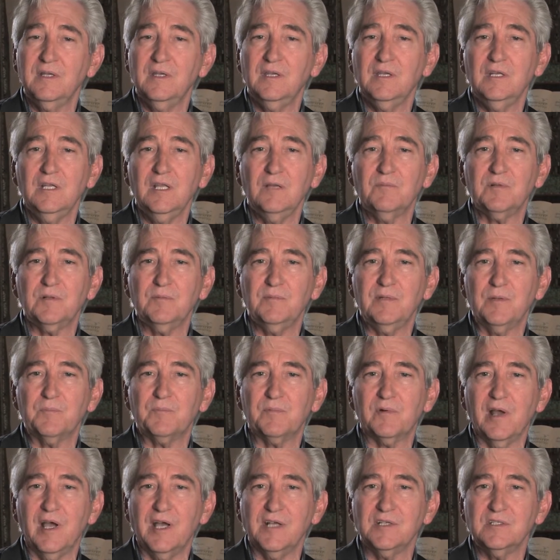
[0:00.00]
and implement
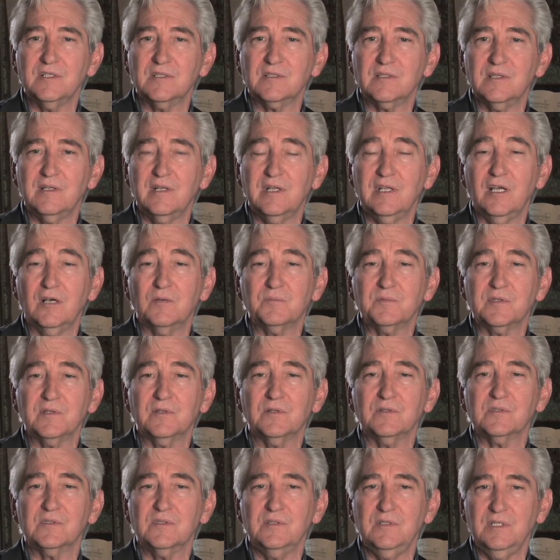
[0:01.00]
projects that help
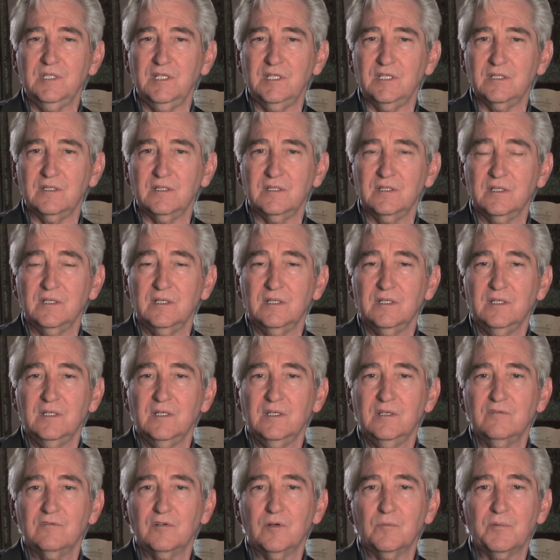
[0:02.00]
those in need,
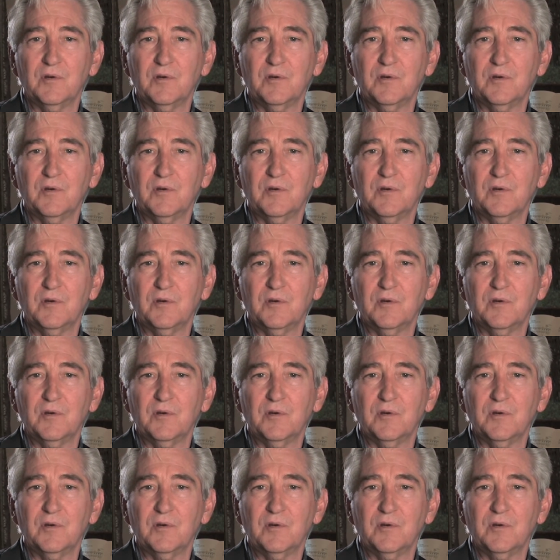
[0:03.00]
from